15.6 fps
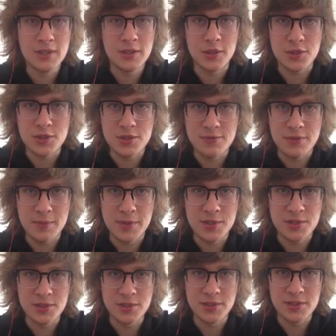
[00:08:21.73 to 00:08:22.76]
Not sure if I
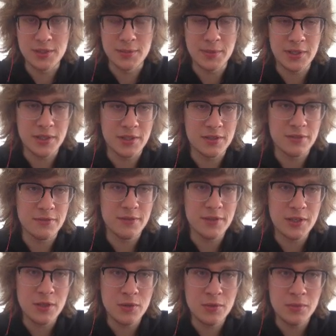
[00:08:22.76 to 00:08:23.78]
mentioned this in the beginning of the
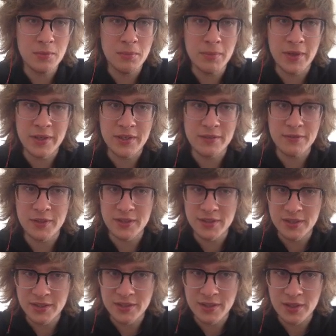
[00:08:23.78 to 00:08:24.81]
video, but if I
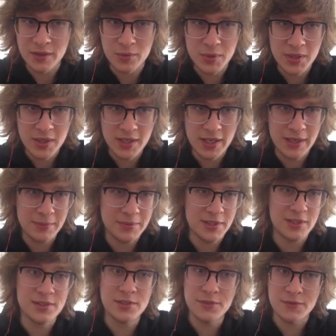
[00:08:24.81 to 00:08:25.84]
did a recap, the
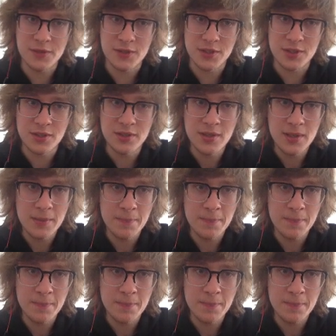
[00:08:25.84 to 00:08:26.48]
assert function,